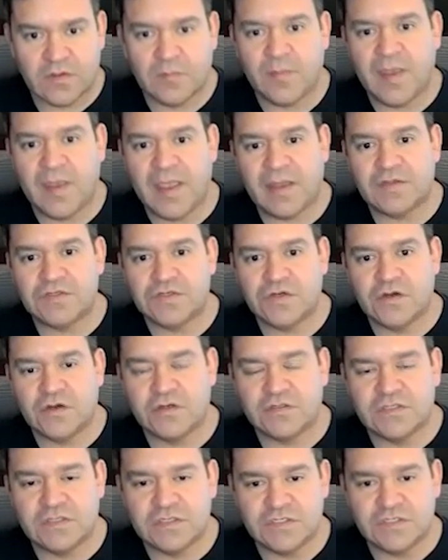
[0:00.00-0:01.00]

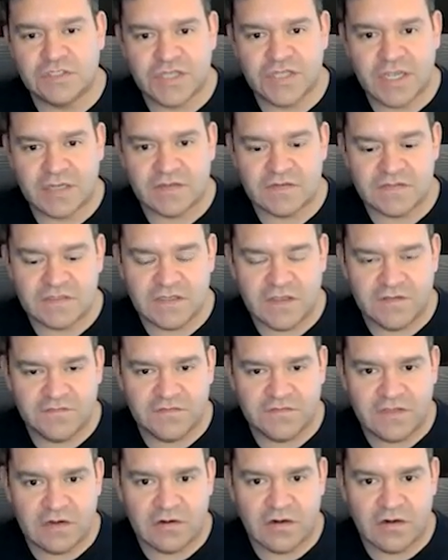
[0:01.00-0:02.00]
manager to check to see if
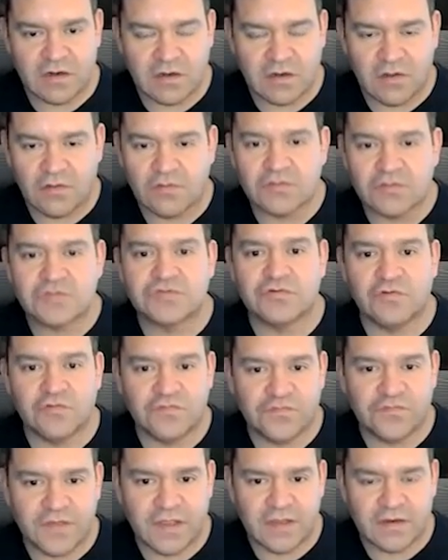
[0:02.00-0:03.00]
they're a cultural
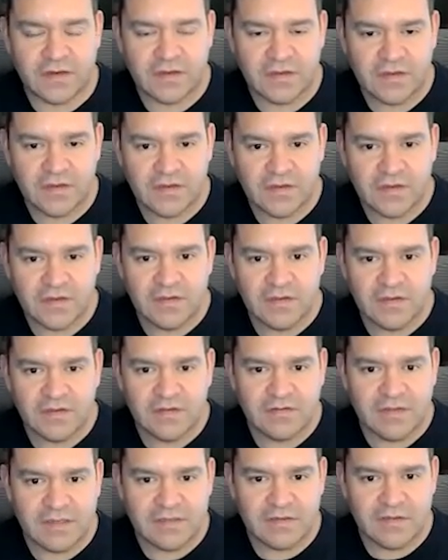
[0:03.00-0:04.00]
fit. Right?